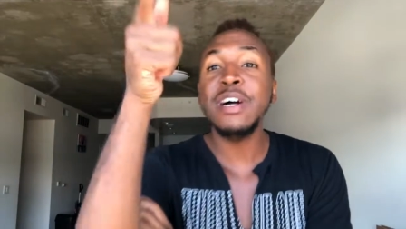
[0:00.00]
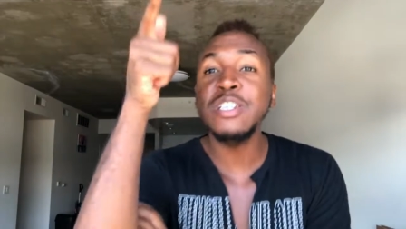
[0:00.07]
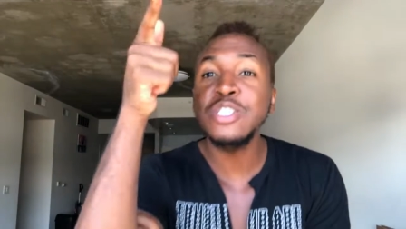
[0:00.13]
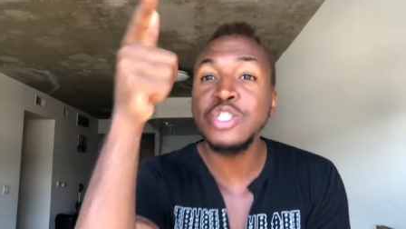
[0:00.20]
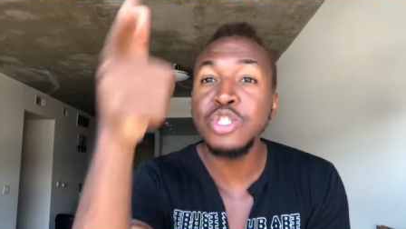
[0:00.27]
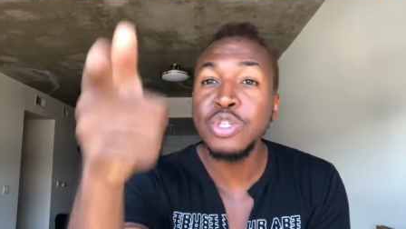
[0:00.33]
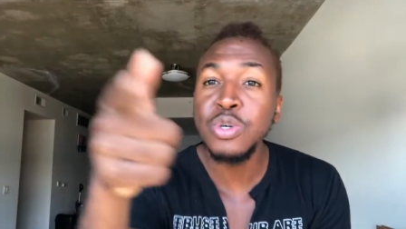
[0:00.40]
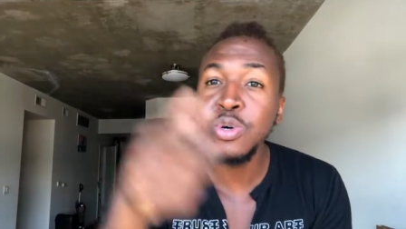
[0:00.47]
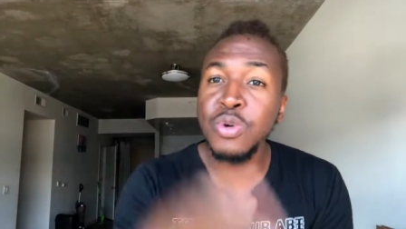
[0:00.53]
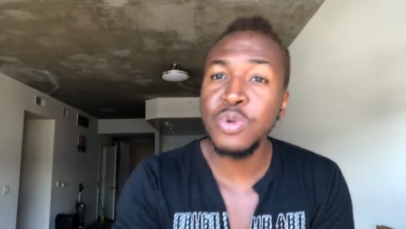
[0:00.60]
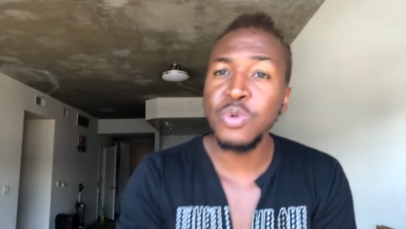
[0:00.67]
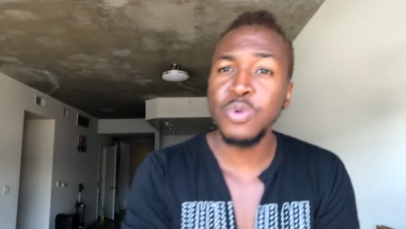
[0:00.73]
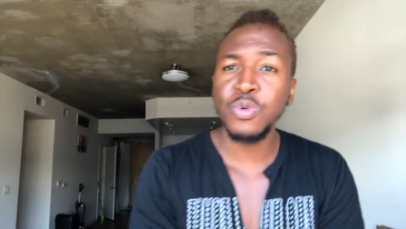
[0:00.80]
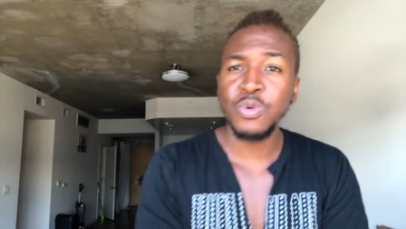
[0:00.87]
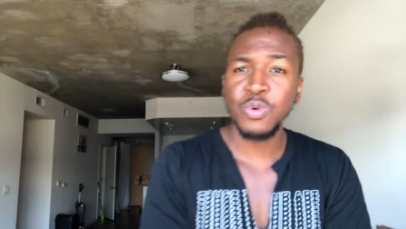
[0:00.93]
about
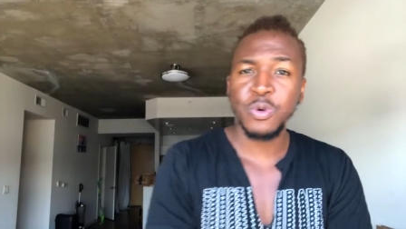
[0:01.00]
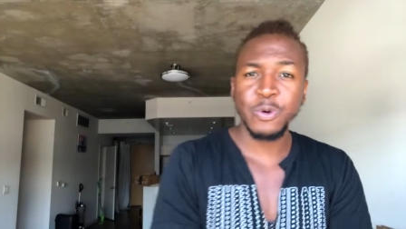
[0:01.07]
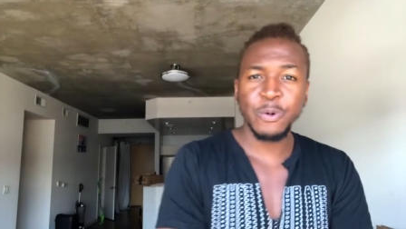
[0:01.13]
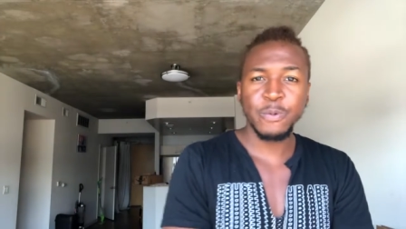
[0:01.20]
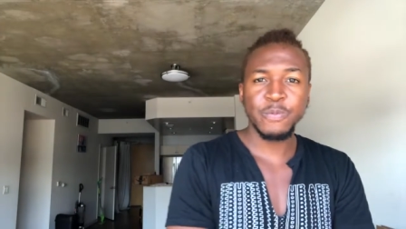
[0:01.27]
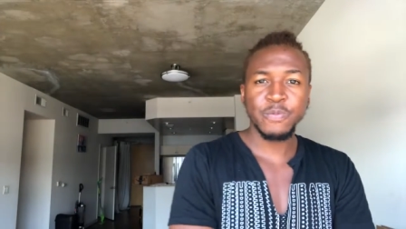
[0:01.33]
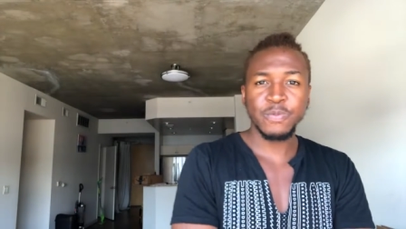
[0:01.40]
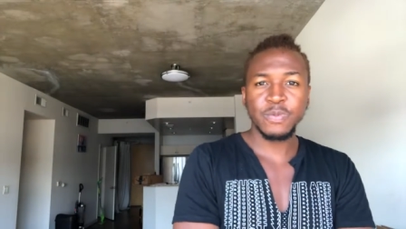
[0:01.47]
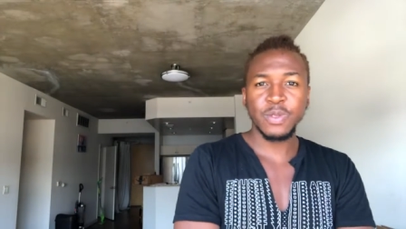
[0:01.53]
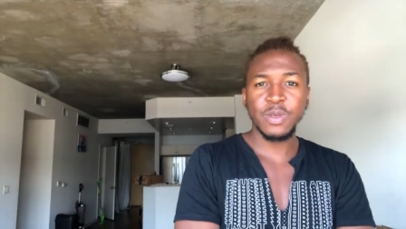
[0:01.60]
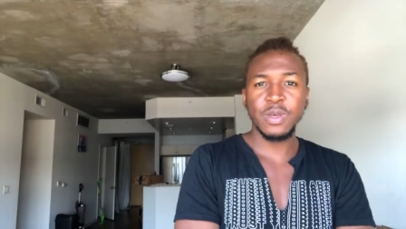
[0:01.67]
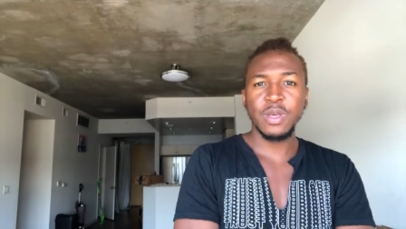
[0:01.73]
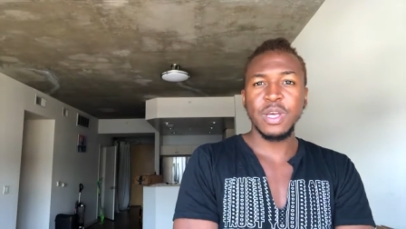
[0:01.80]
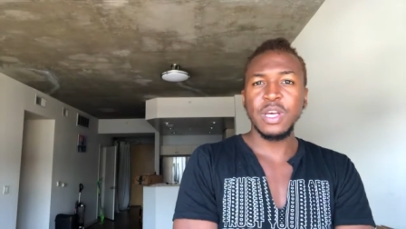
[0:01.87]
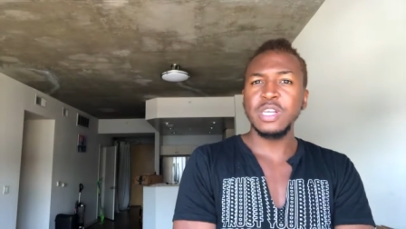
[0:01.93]
you.
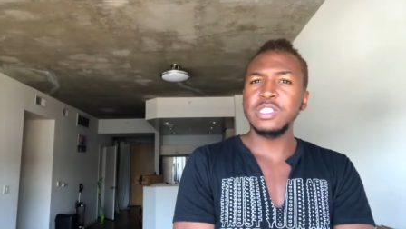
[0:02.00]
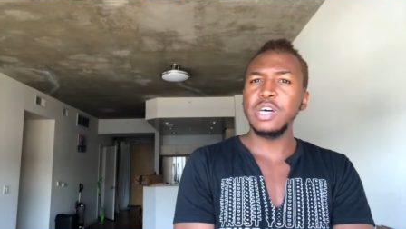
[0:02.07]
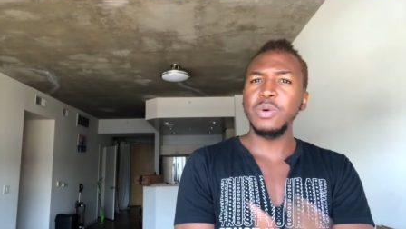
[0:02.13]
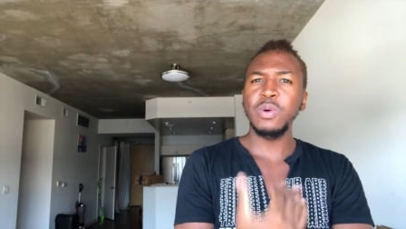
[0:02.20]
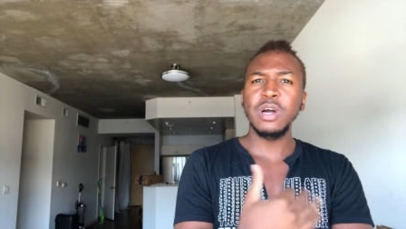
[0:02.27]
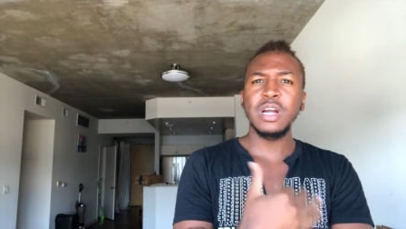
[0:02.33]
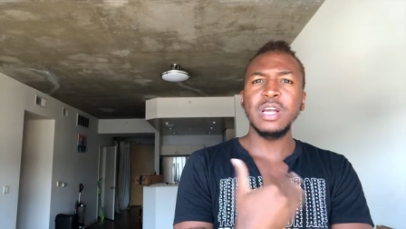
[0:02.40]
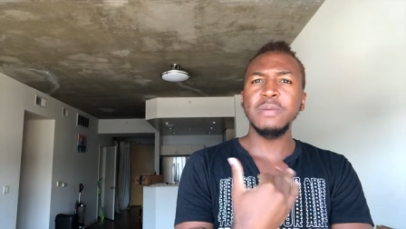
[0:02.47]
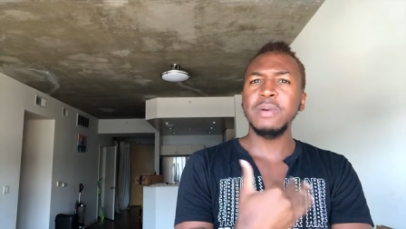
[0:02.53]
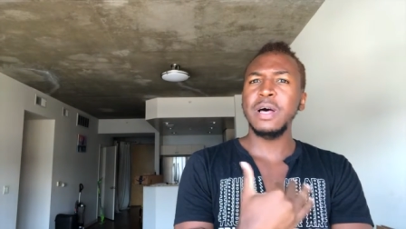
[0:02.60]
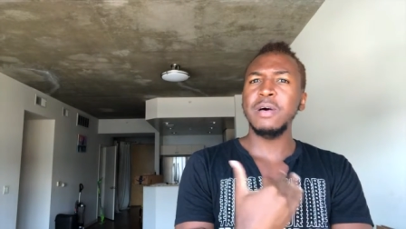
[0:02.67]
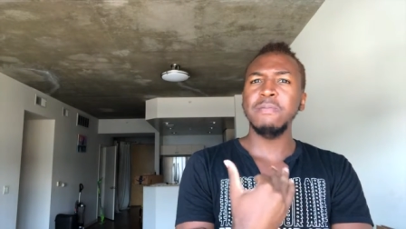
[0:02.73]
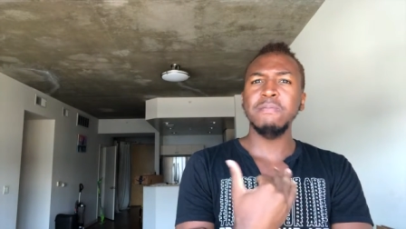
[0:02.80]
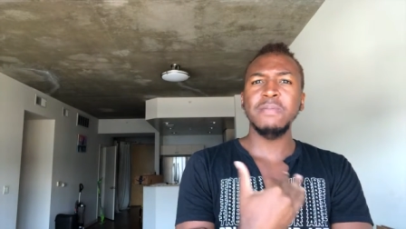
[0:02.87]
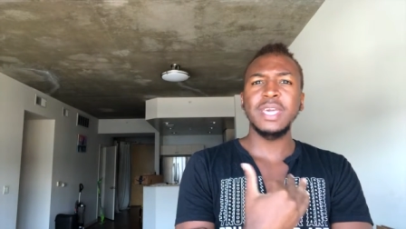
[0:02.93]
Don't worry
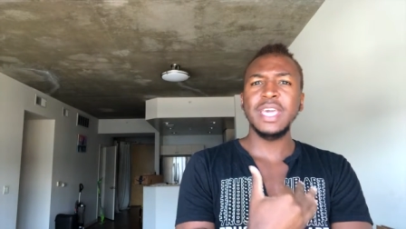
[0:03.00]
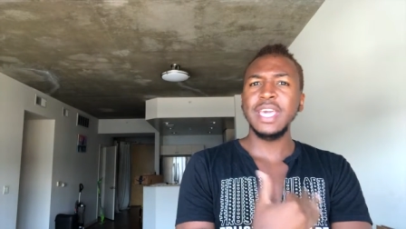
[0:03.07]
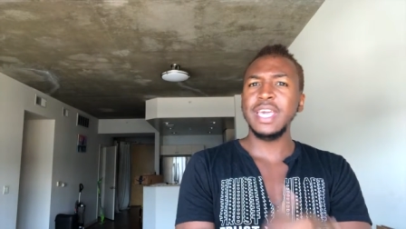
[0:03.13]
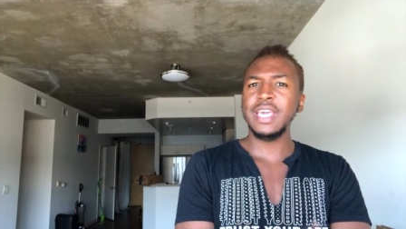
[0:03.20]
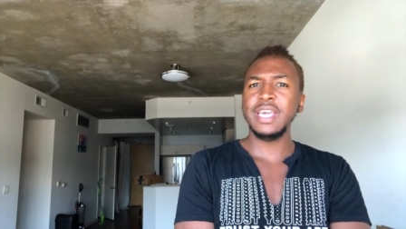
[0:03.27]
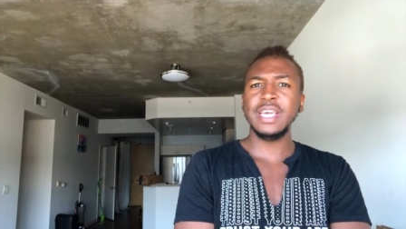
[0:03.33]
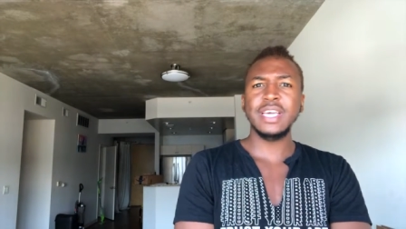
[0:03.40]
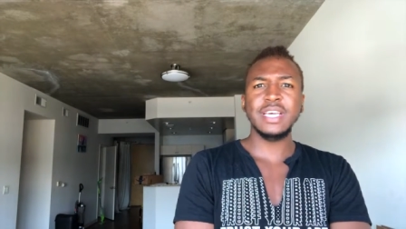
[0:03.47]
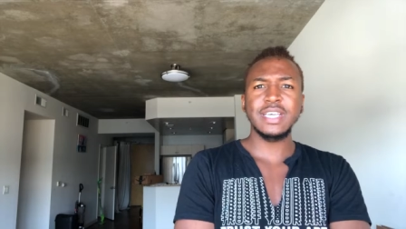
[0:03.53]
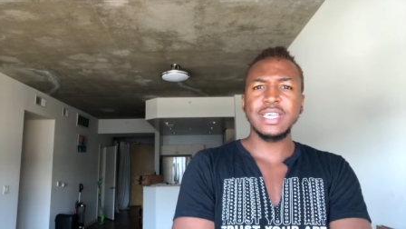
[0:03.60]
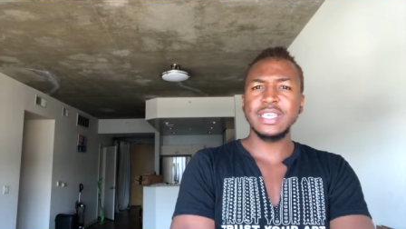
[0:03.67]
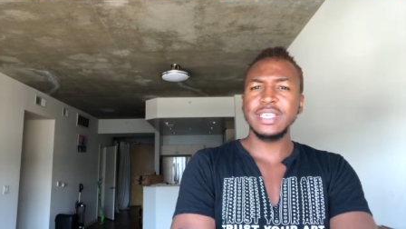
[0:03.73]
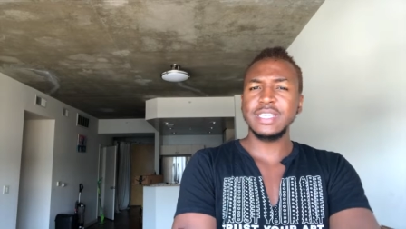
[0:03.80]
about me.